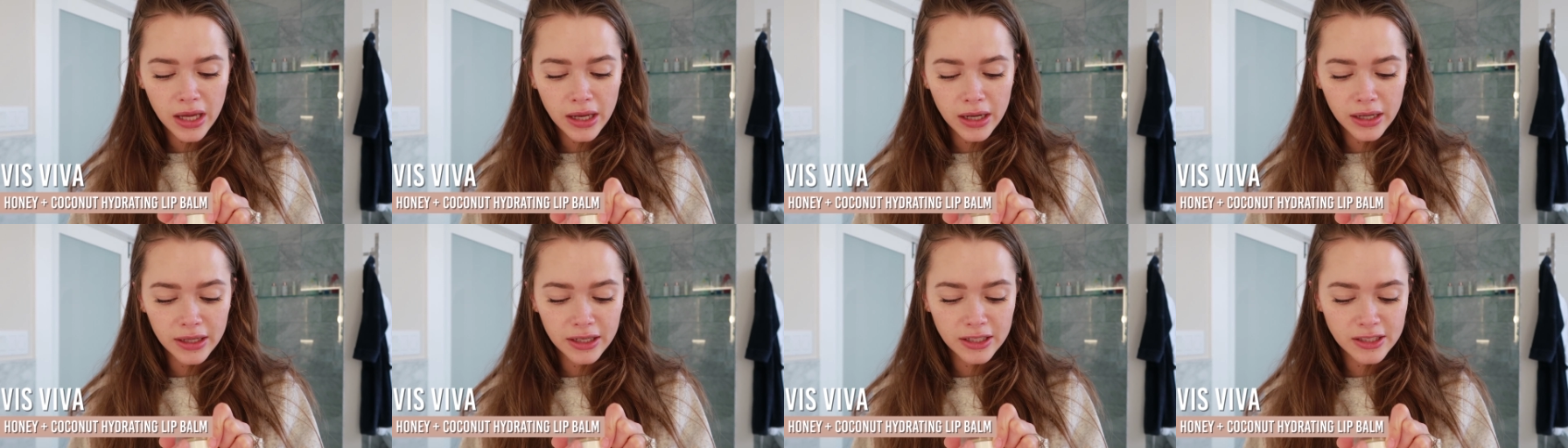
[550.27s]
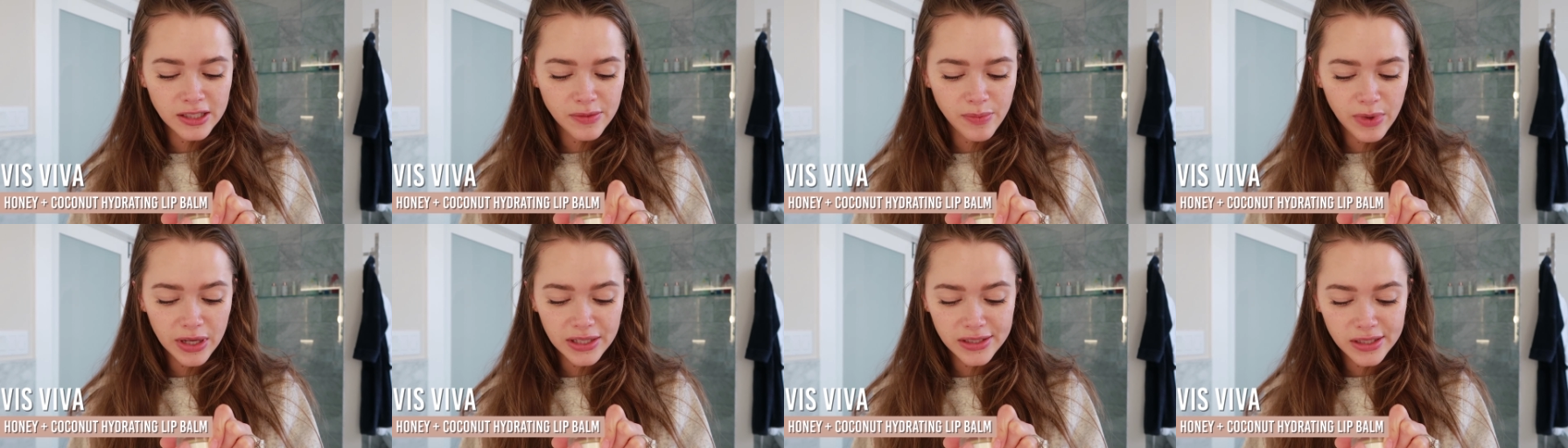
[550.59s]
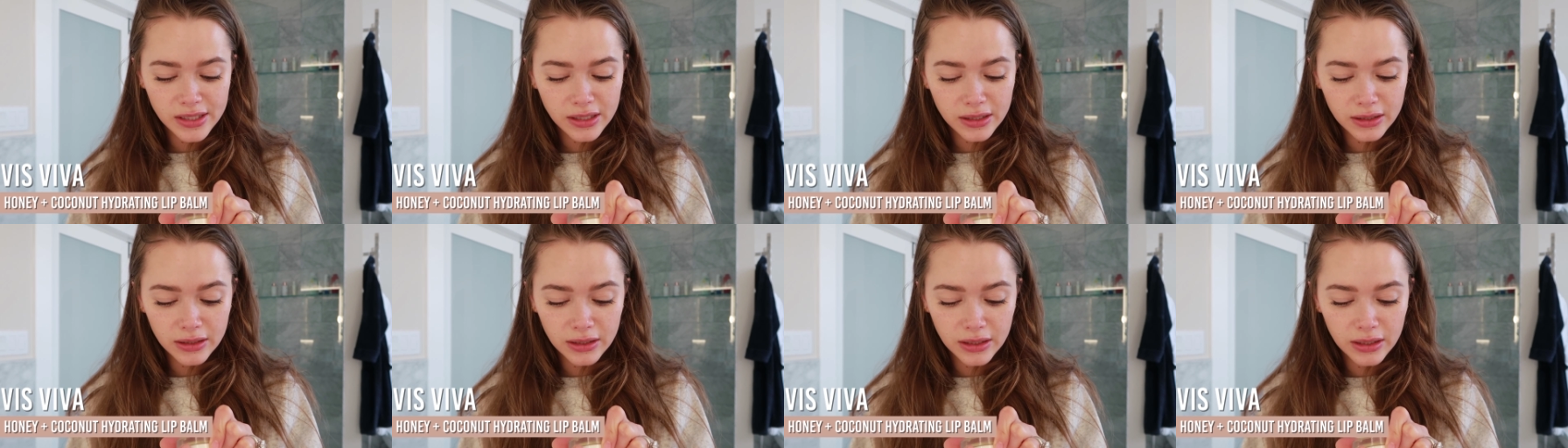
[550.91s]
and it's
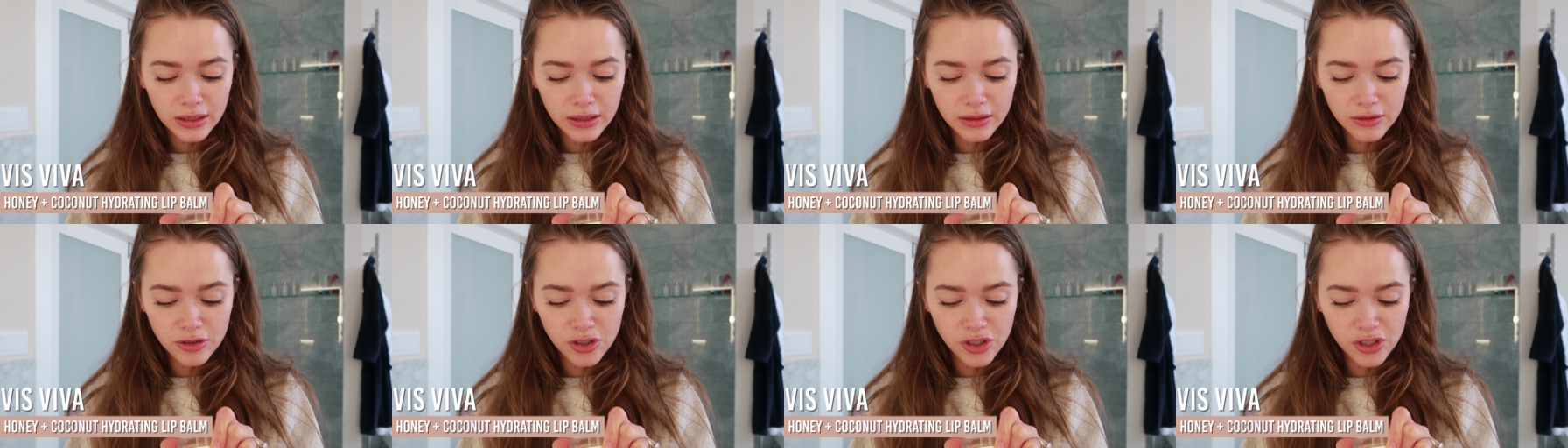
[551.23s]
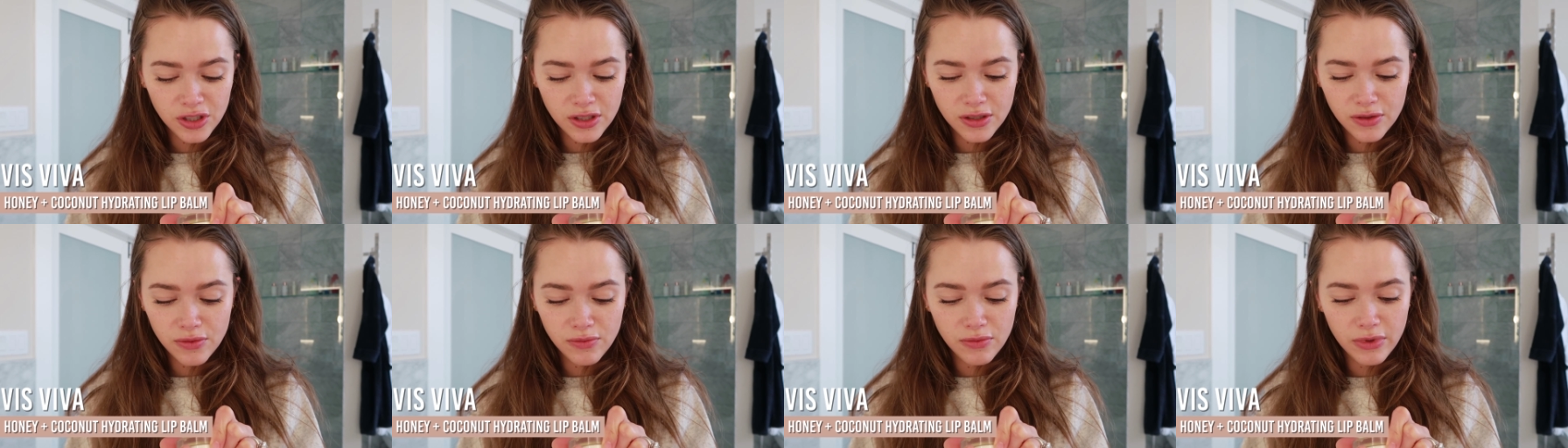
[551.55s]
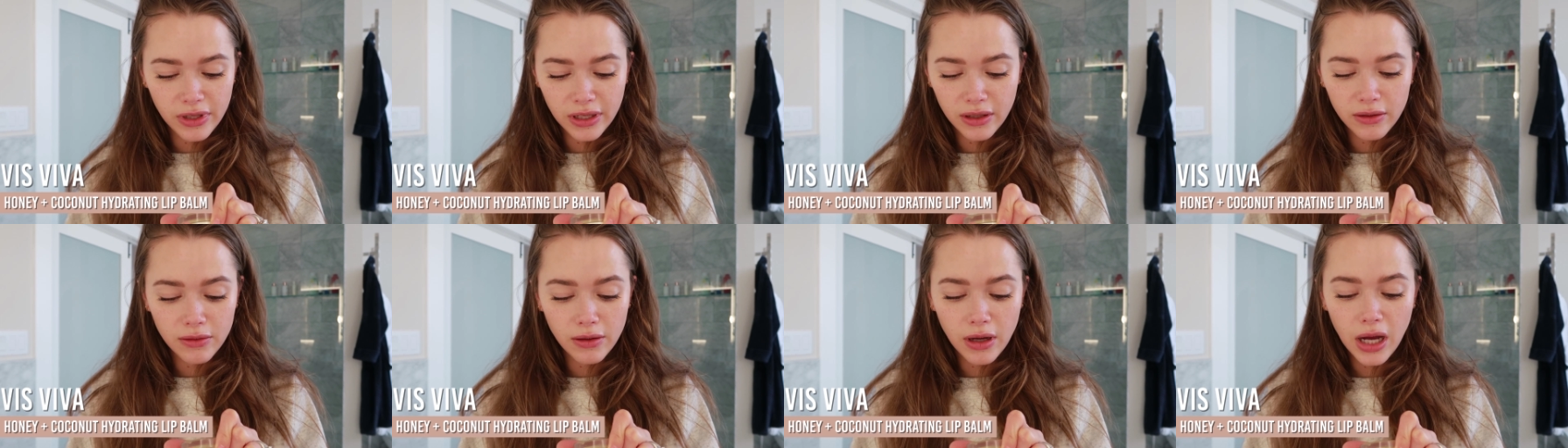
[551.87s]
basically
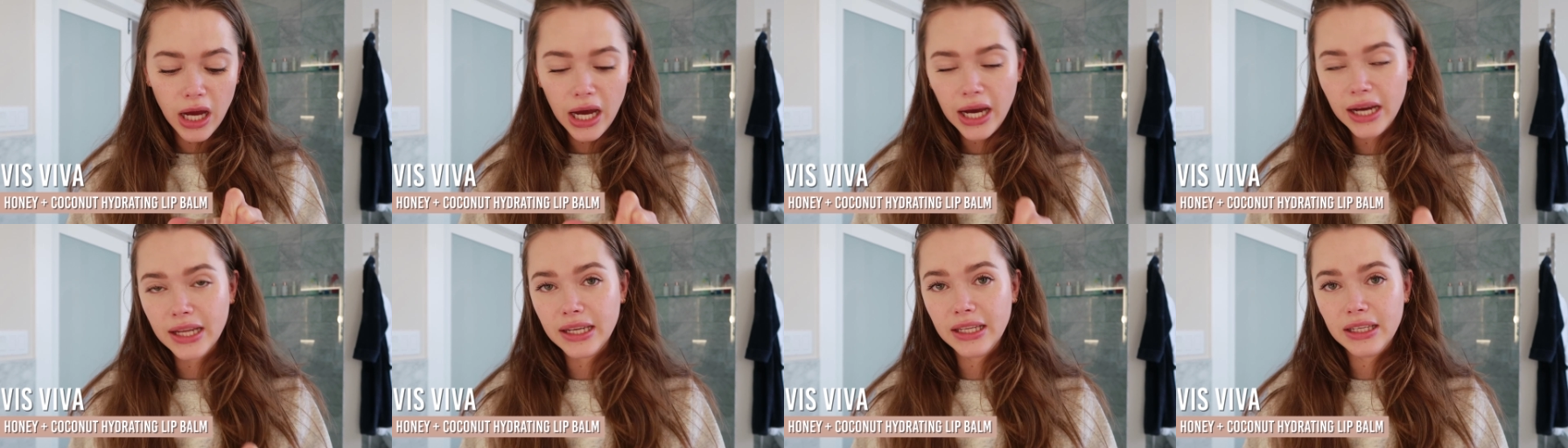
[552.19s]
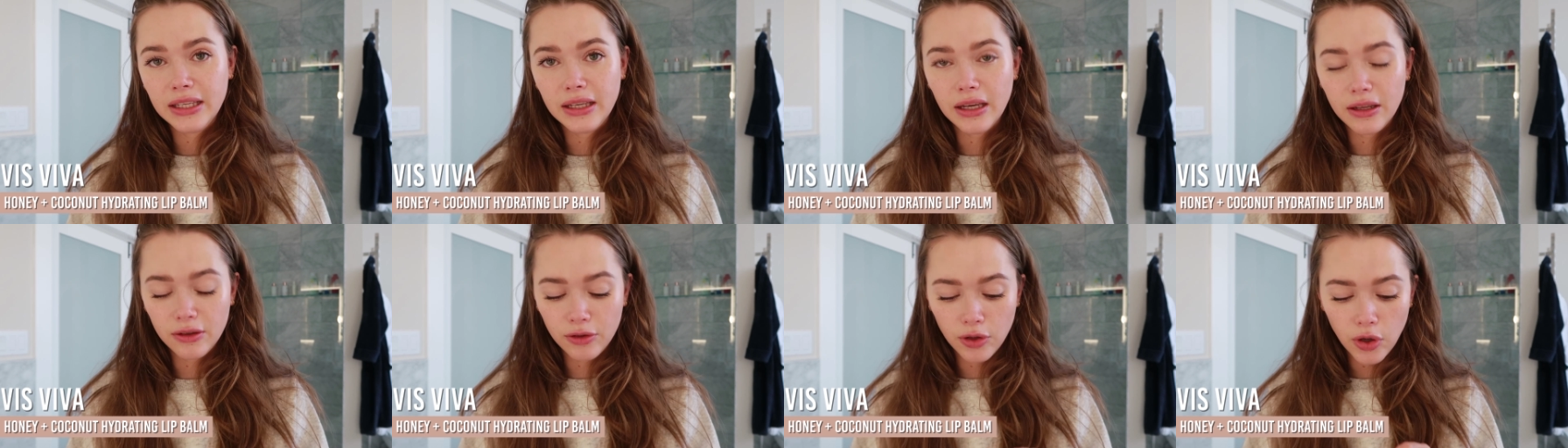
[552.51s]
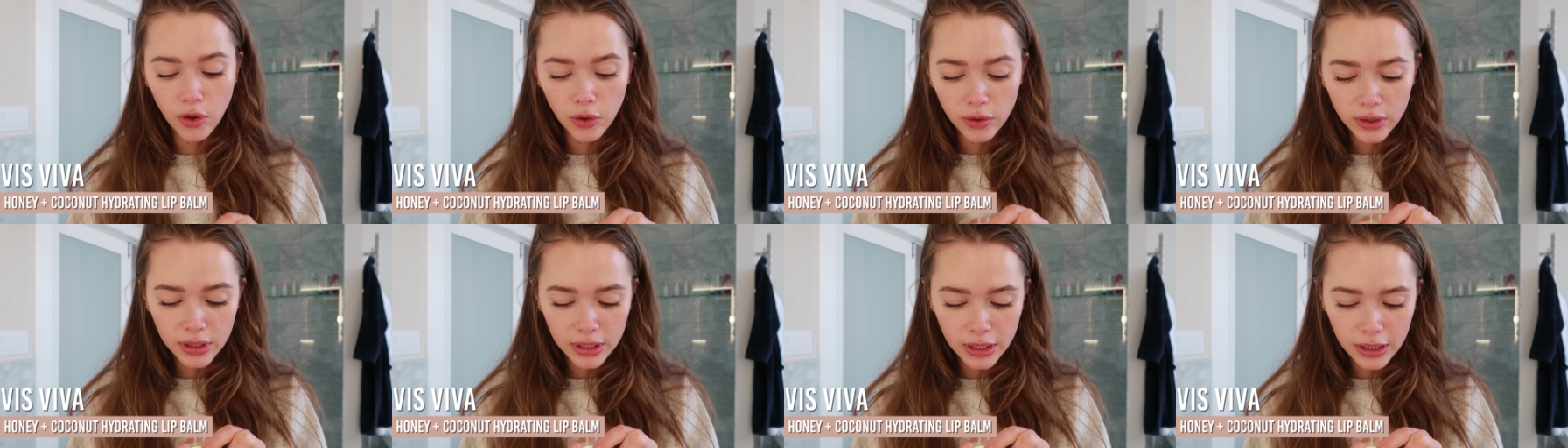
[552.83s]
just like honey and
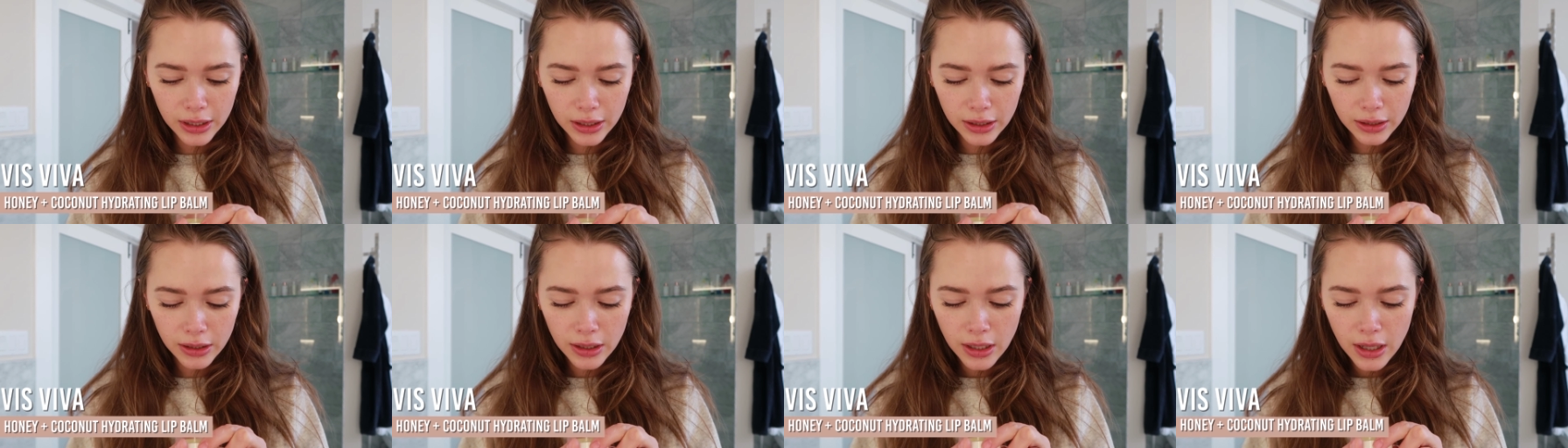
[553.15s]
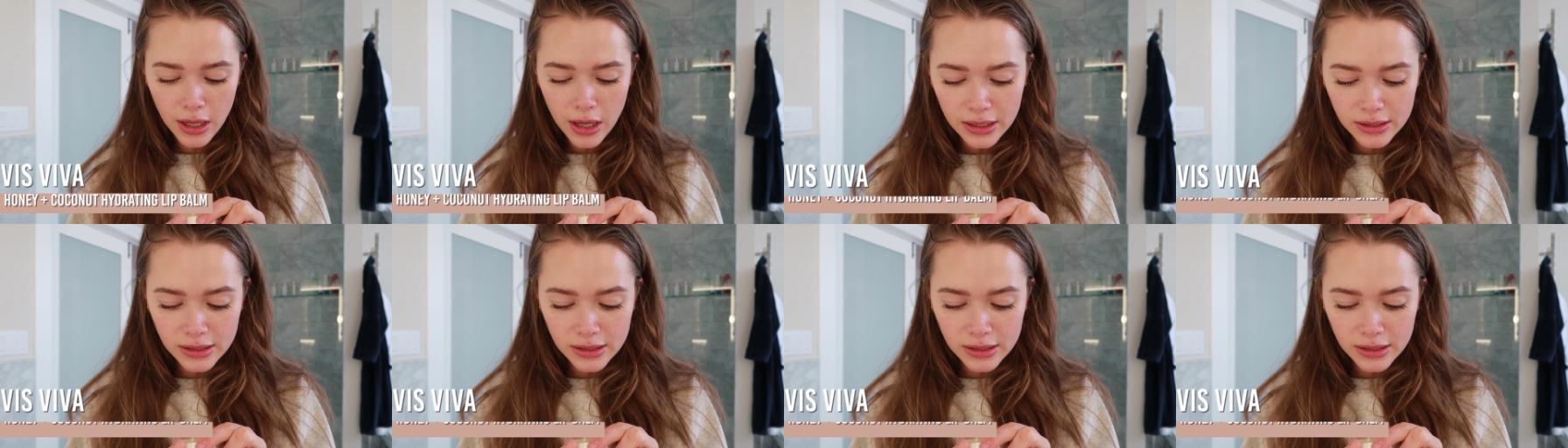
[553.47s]
coconut